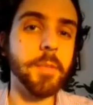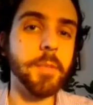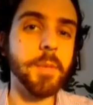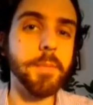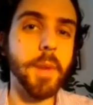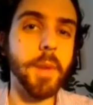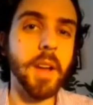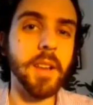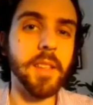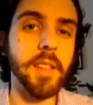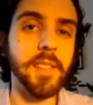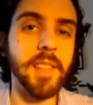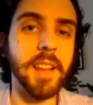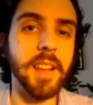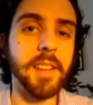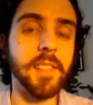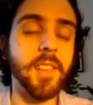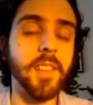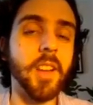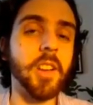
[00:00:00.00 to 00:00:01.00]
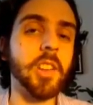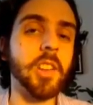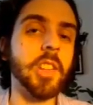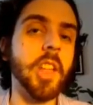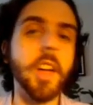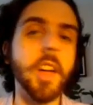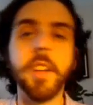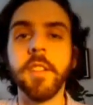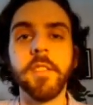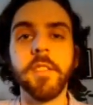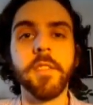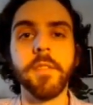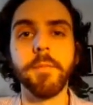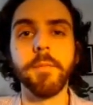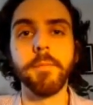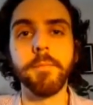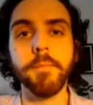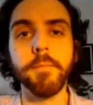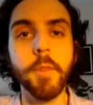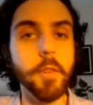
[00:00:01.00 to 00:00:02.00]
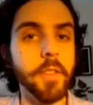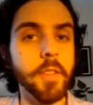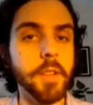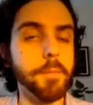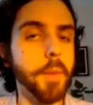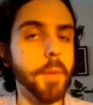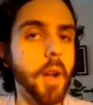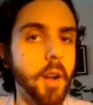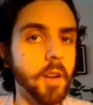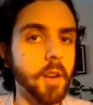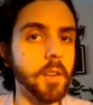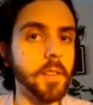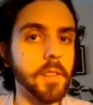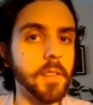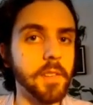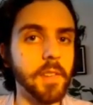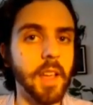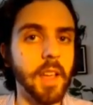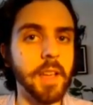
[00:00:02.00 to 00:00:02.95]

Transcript: human body is that it's got a lot of moving parts.